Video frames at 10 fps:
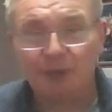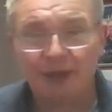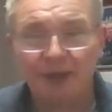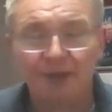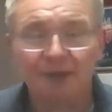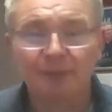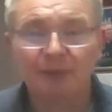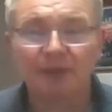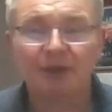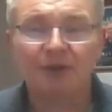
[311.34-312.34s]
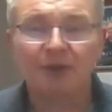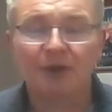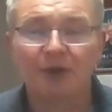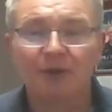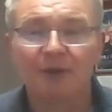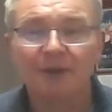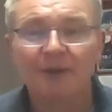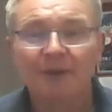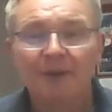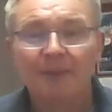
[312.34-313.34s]
that a little bit later on.
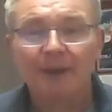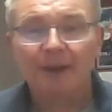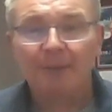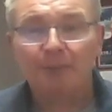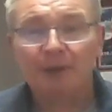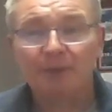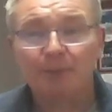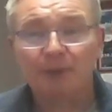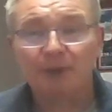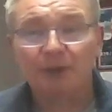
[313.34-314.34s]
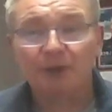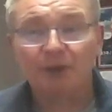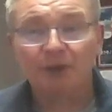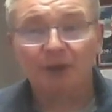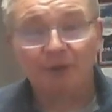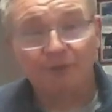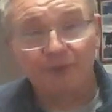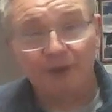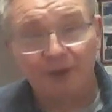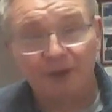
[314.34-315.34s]
But you have
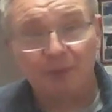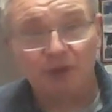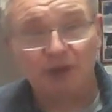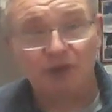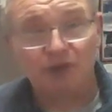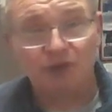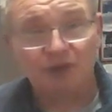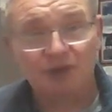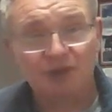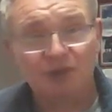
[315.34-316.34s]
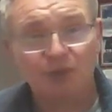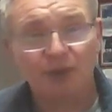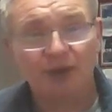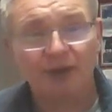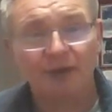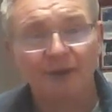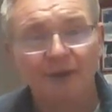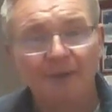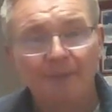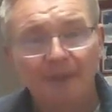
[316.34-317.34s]
encryption issues. This is where
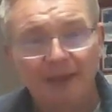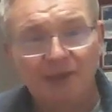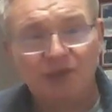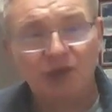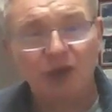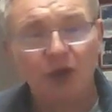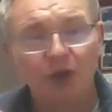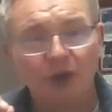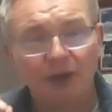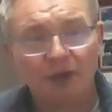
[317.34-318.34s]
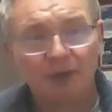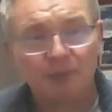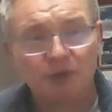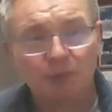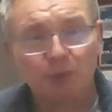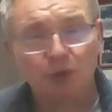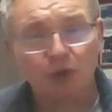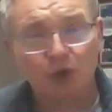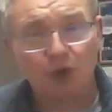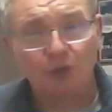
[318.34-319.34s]
insecure encryption
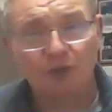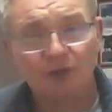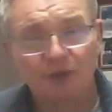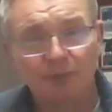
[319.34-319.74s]
protocols or